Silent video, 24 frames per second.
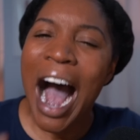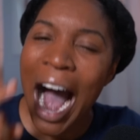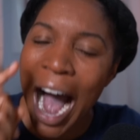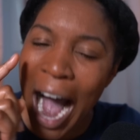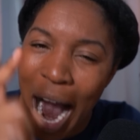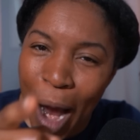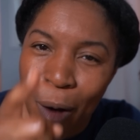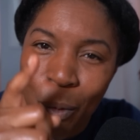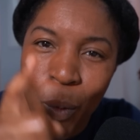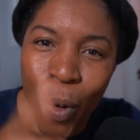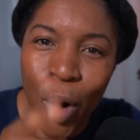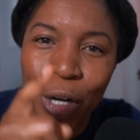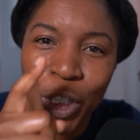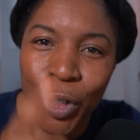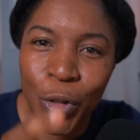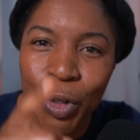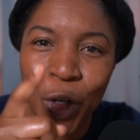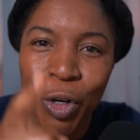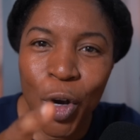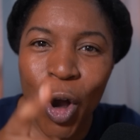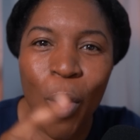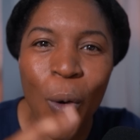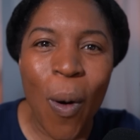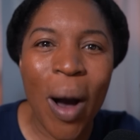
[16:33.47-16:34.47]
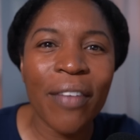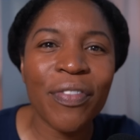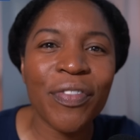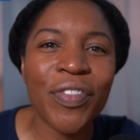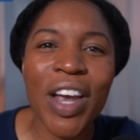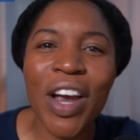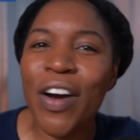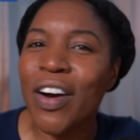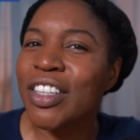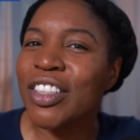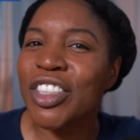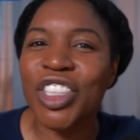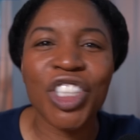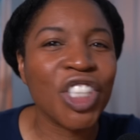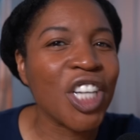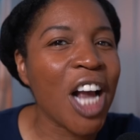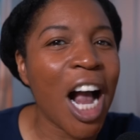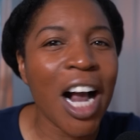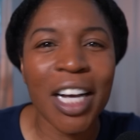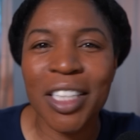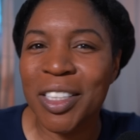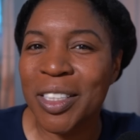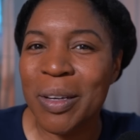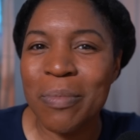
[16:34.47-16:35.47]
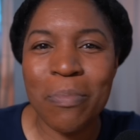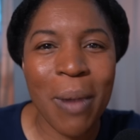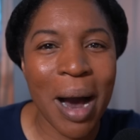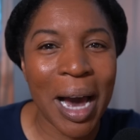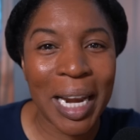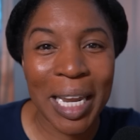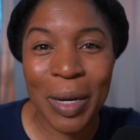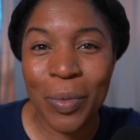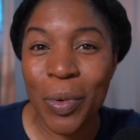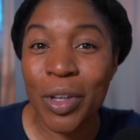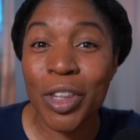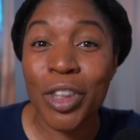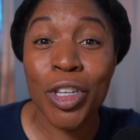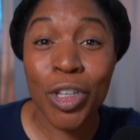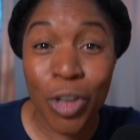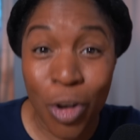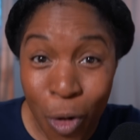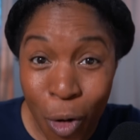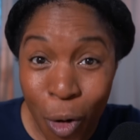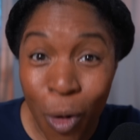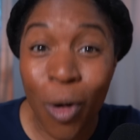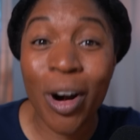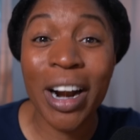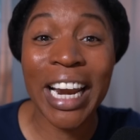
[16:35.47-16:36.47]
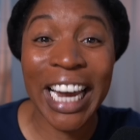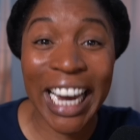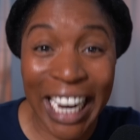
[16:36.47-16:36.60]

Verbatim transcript: I want you to go out there and shock somebody with your